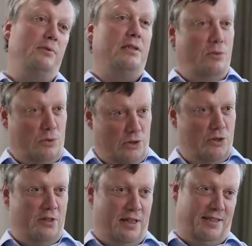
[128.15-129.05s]
Just to a
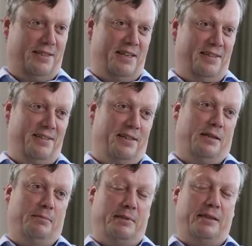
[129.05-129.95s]
certain extent.
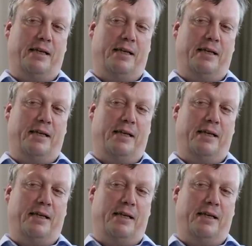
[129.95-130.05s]
I mean,